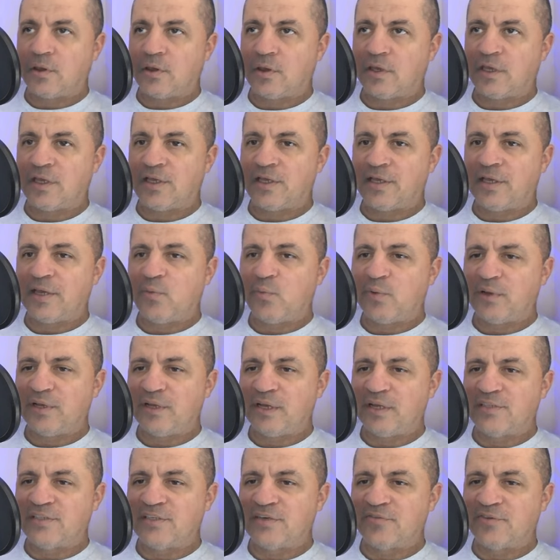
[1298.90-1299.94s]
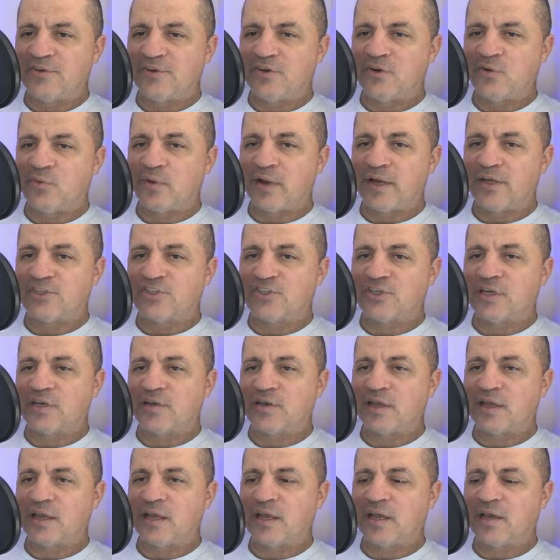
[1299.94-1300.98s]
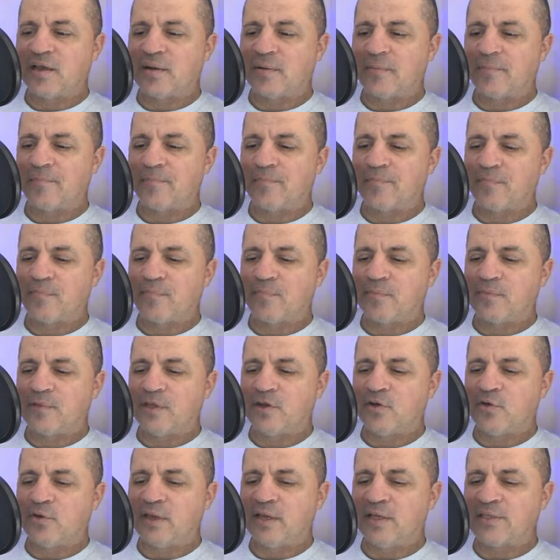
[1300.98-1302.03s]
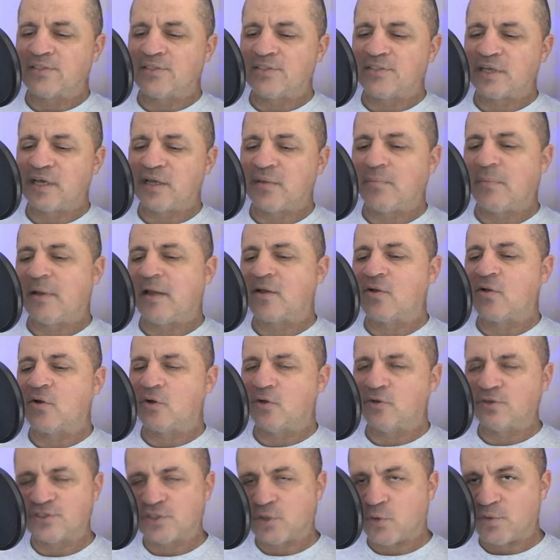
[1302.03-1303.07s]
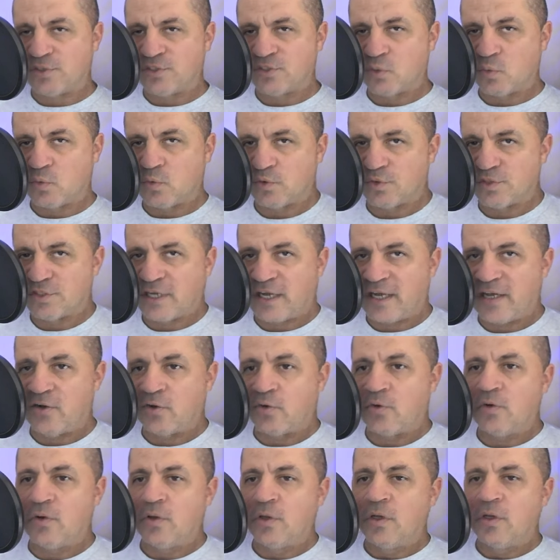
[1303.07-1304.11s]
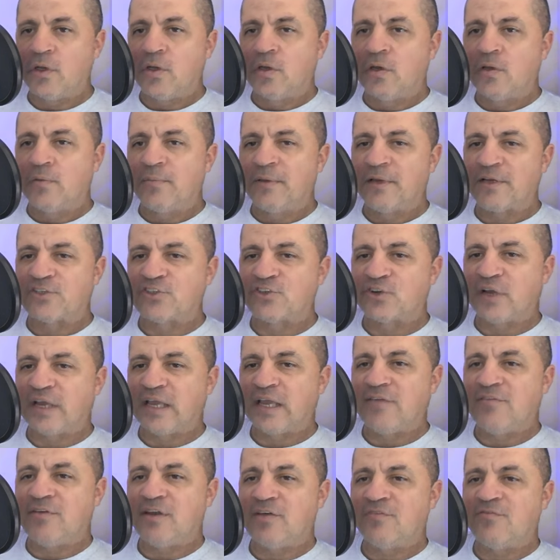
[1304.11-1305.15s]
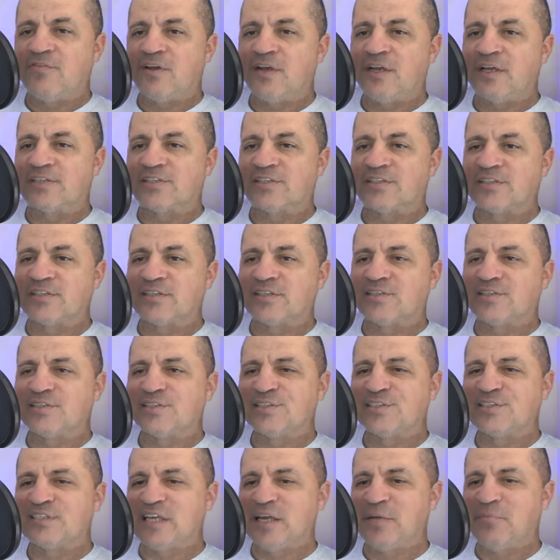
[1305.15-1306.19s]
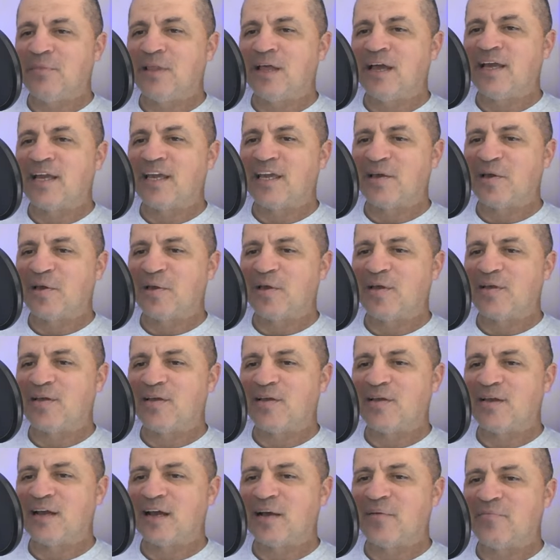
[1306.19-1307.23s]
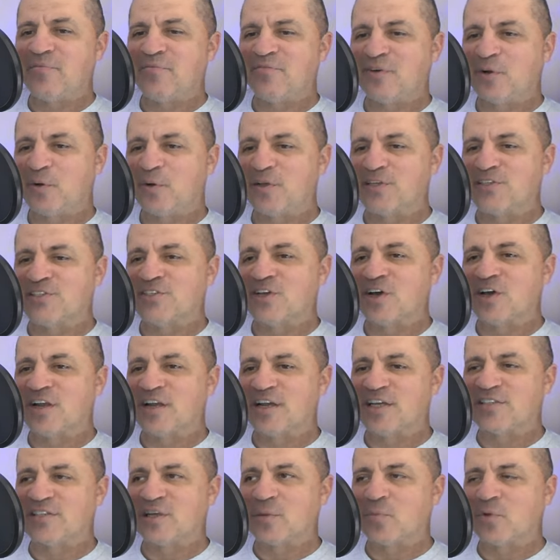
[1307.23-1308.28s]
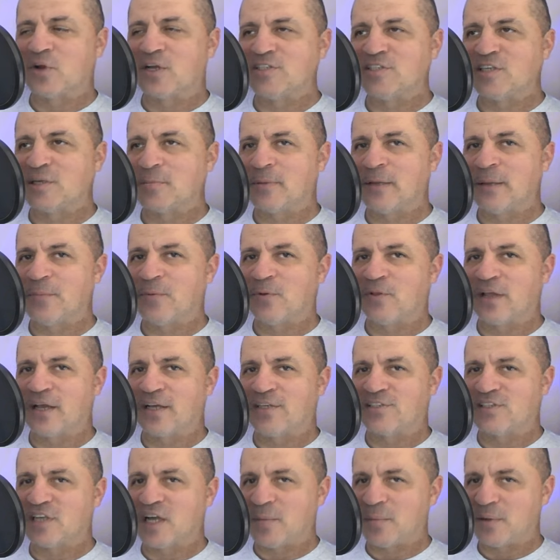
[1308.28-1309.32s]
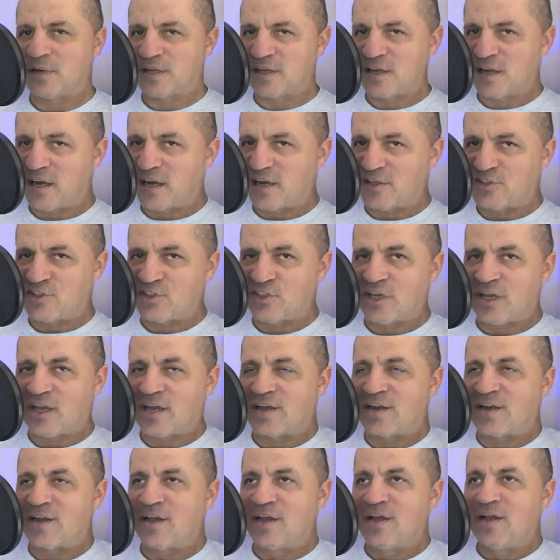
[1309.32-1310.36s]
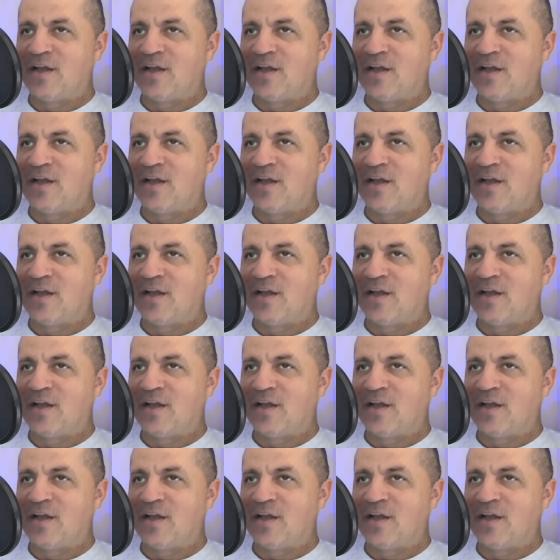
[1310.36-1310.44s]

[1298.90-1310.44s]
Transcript: He he went a different direction. And, you know, he had said, My goal is always the world title picture. Even if it doesn't seem like it, I'm focused on it because I'm wrestling people like Simon Gotch. And